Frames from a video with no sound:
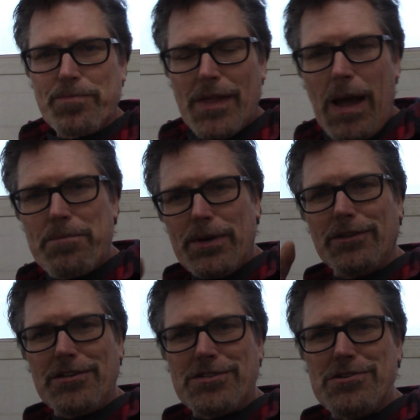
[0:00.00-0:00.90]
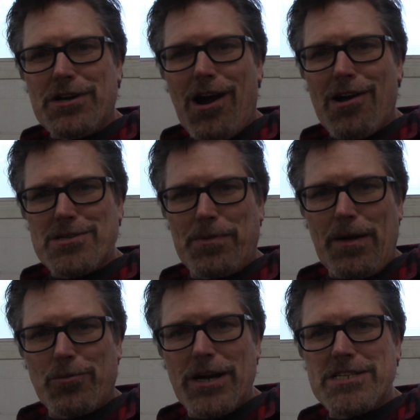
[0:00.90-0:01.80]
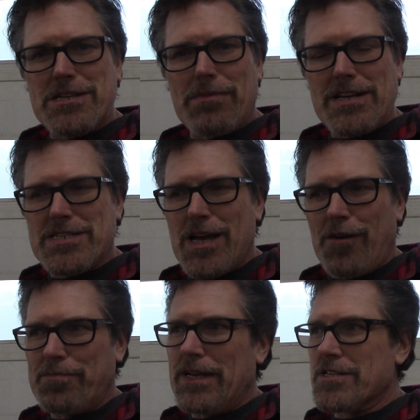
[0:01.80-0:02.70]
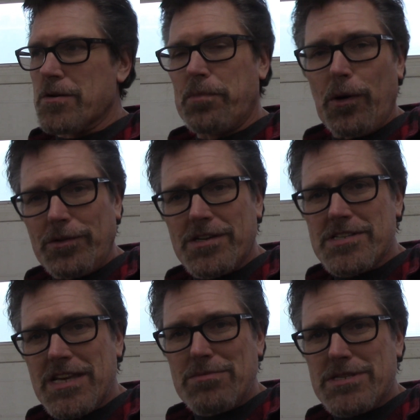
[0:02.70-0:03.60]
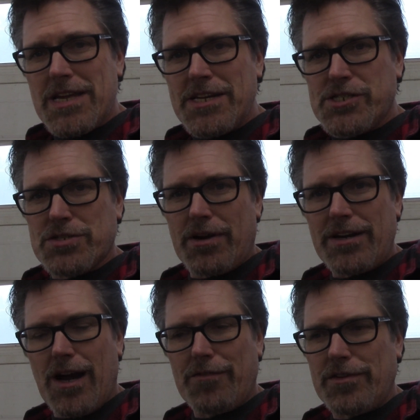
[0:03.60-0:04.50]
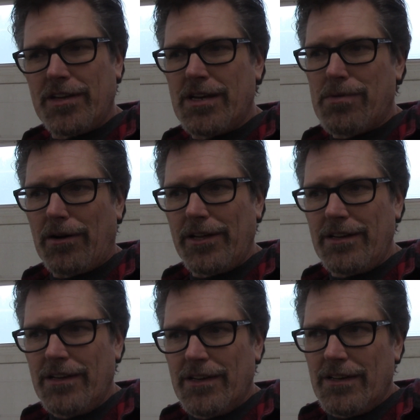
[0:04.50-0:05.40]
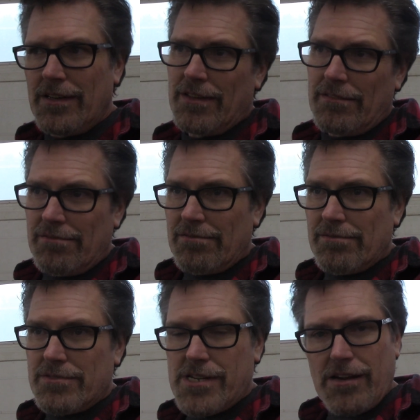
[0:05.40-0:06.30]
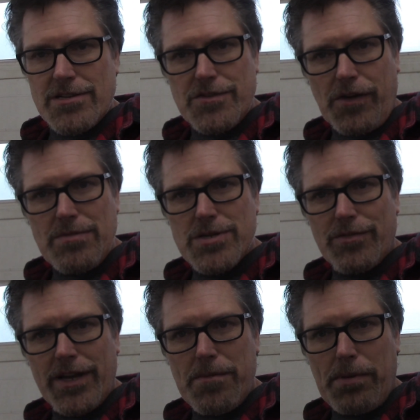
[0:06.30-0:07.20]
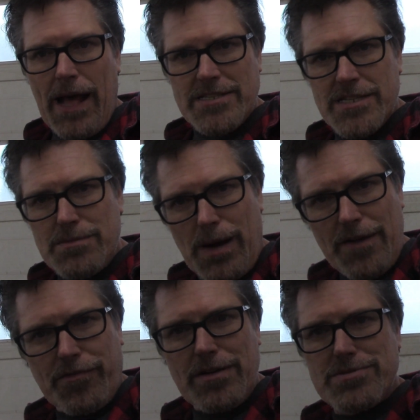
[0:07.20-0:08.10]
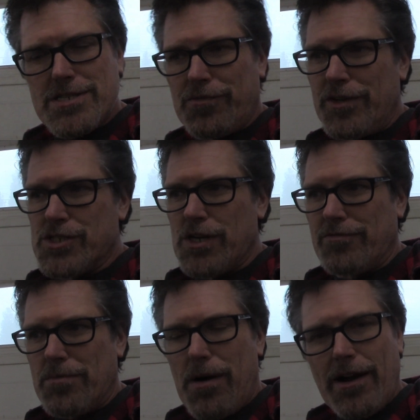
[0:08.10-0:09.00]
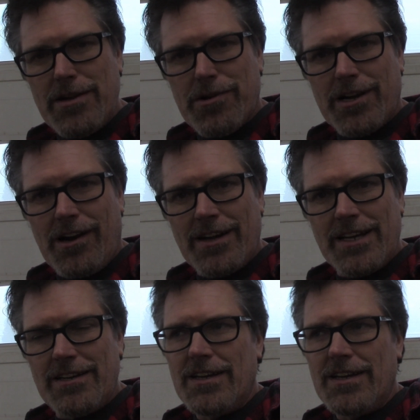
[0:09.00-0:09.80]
I'm building two cars, but I'm racing myself because they're both in the same stages right now if you think about it. Terry's frame's over getting blasted. My frame's just finished off the bodywork on it.